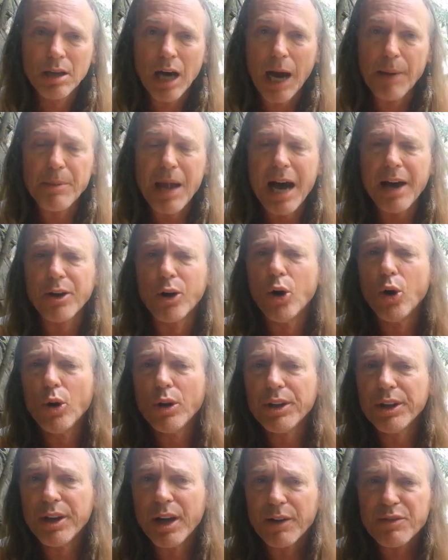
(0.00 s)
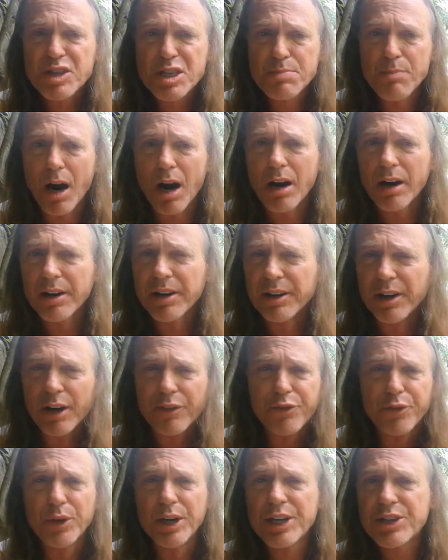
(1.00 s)
I'm not old enough, smart
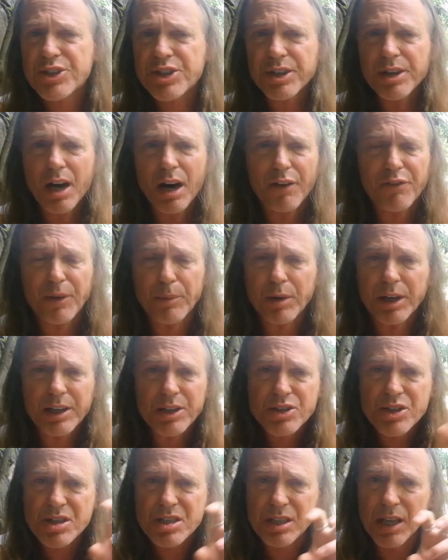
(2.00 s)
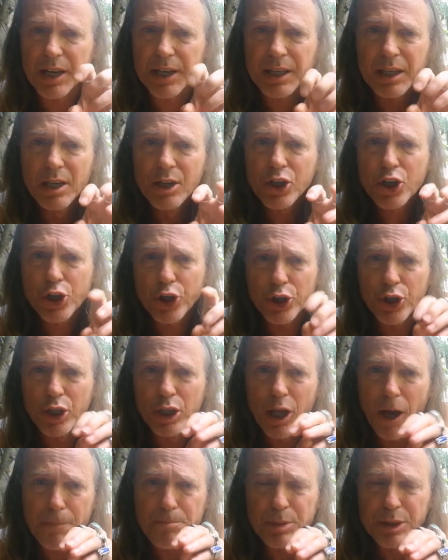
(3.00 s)
enough, rich enough. I'm going to just like
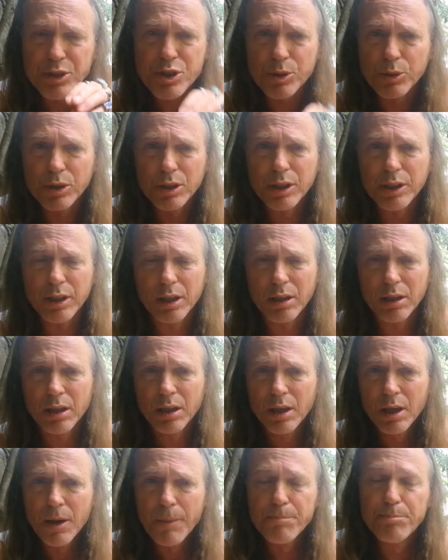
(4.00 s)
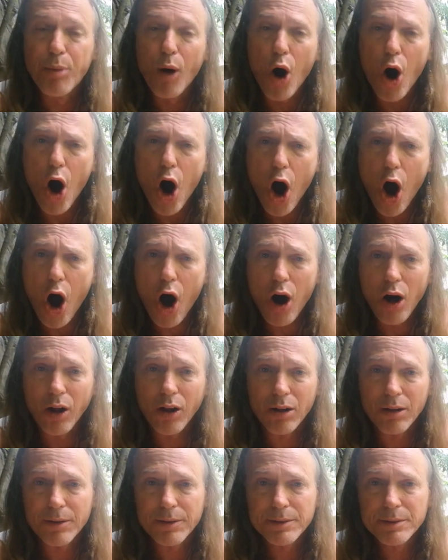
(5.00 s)
curl up into a little
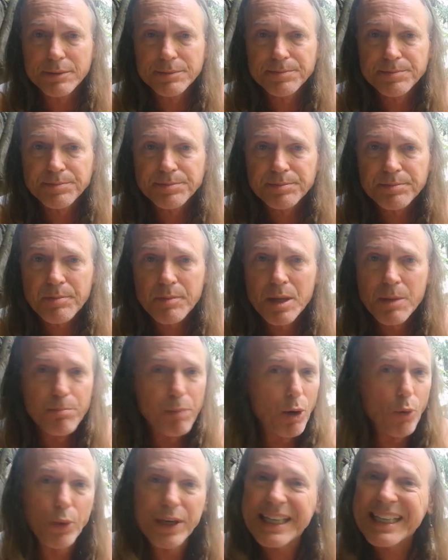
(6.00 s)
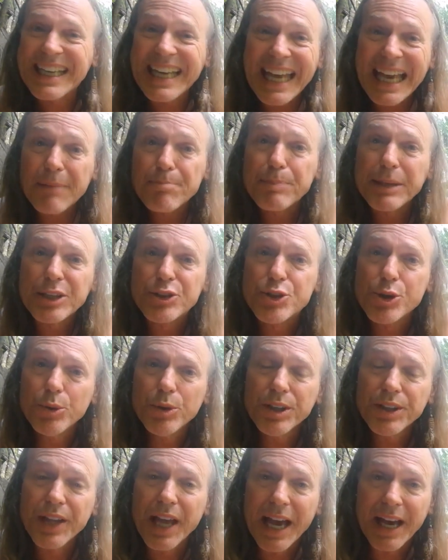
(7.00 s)
ball. But we can't be
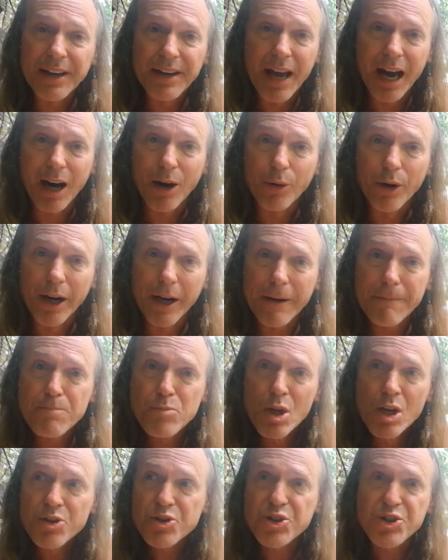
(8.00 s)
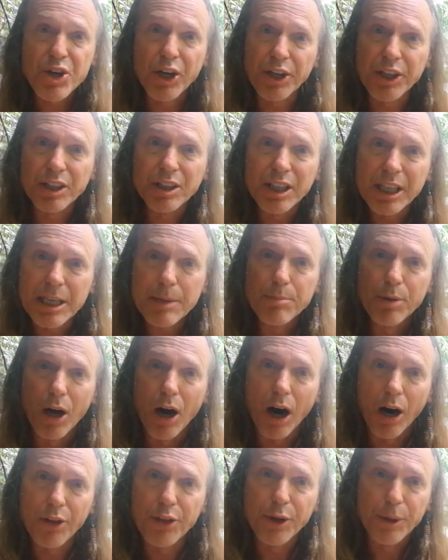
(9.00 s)
doing that now, right? Sun in Libra,
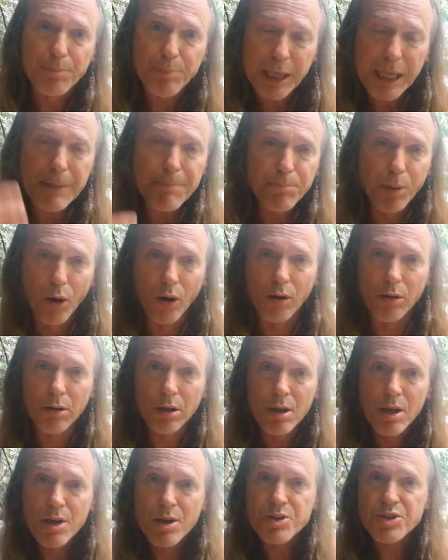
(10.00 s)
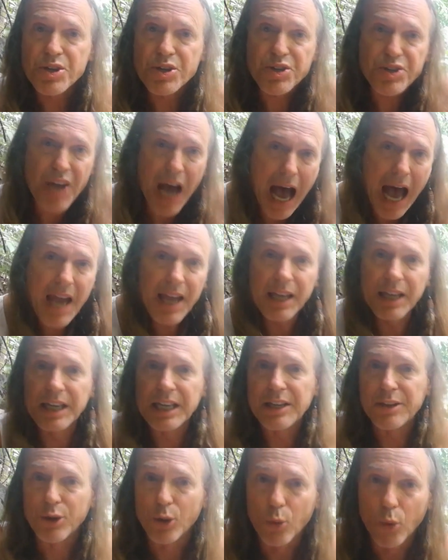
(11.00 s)
other people,
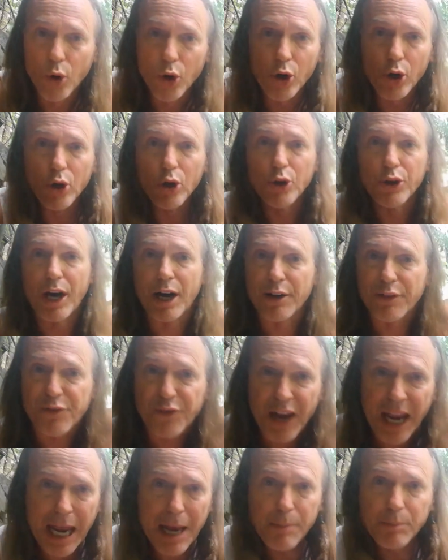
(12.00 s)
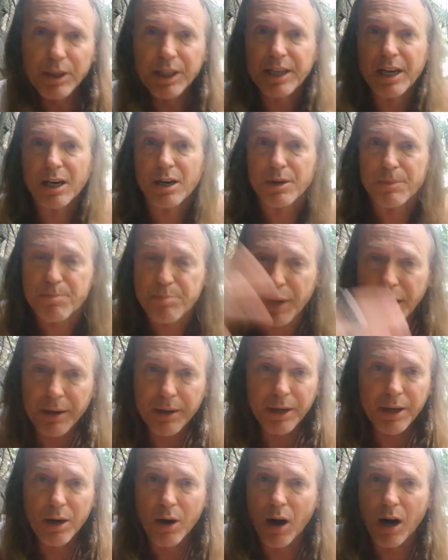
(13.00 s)
society, the world, our family, our,
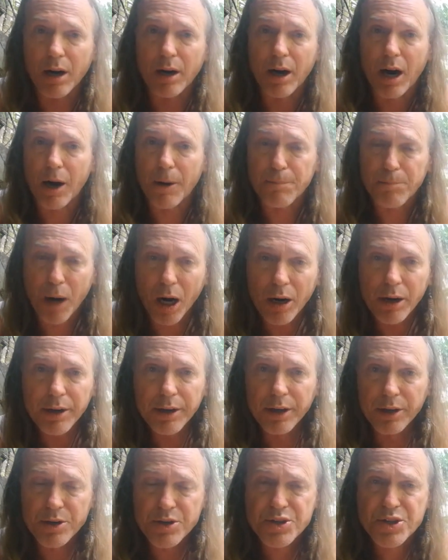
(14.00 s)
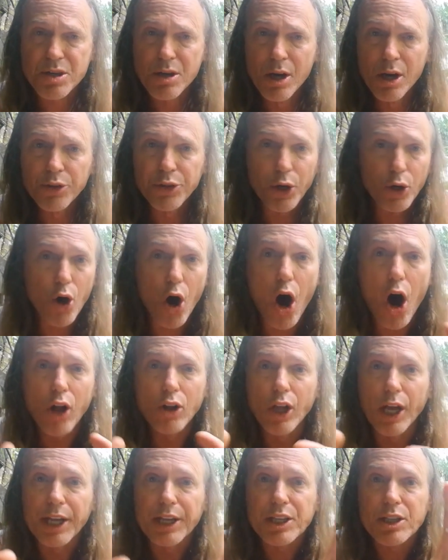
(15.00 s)
you know, our, our partners, they're
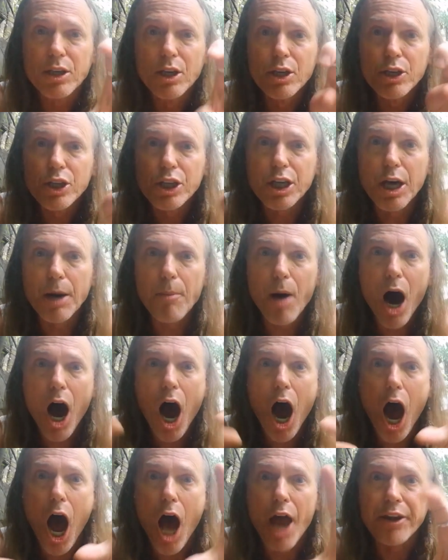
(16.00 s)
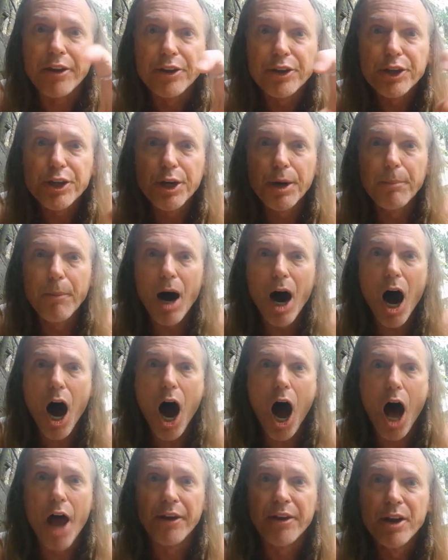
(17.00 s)
all like, come on, come
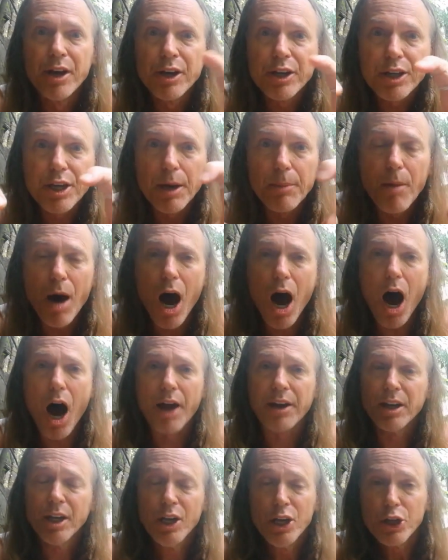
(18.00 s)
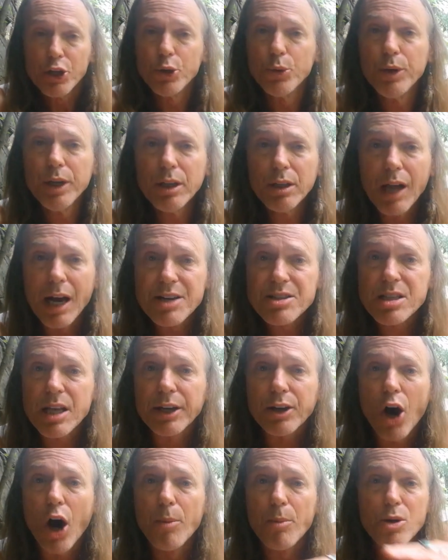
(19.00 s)
on. Come on. You realize
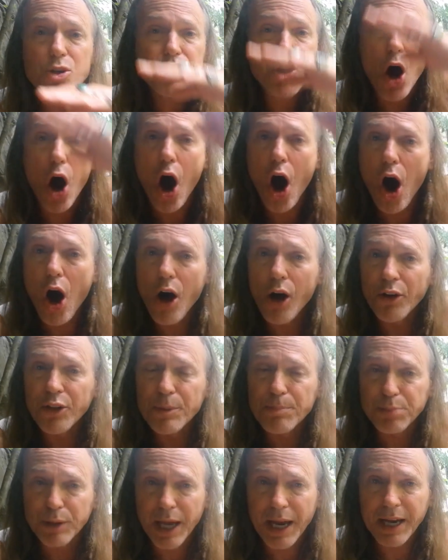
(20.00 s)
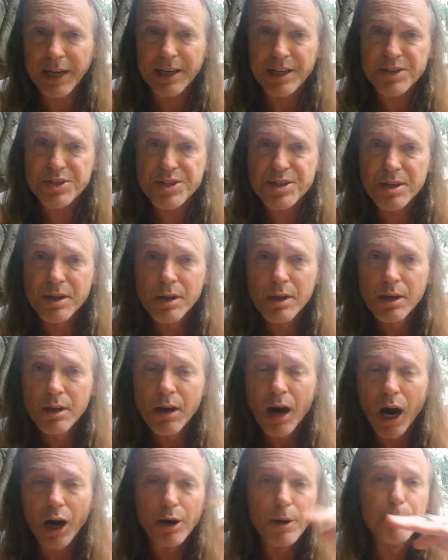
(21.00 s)
like almost all the planets
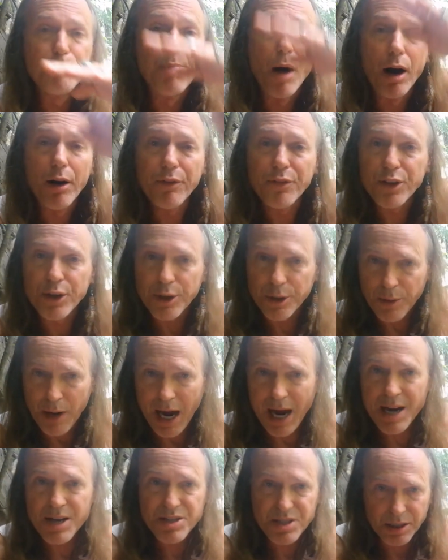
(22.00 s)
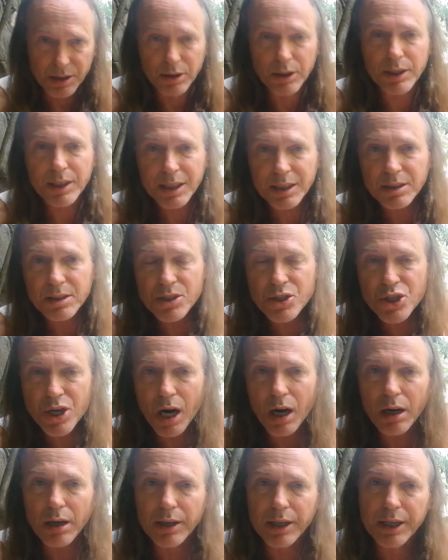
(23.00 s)
are above the horizon. Look at the
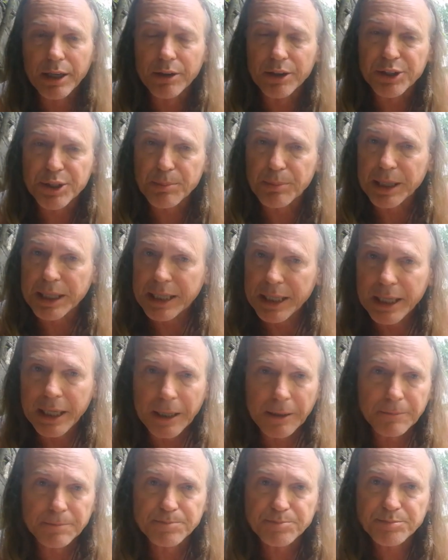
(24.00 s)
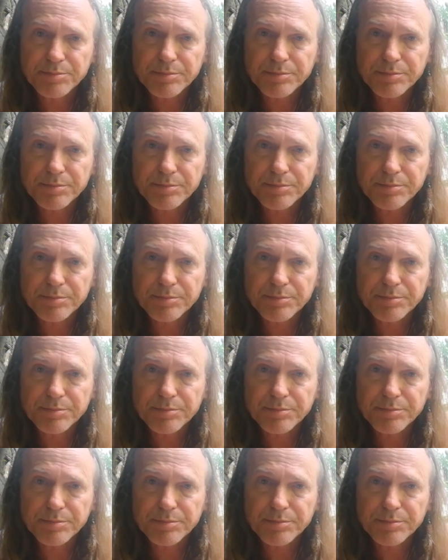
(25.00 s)
chart here at the beginning.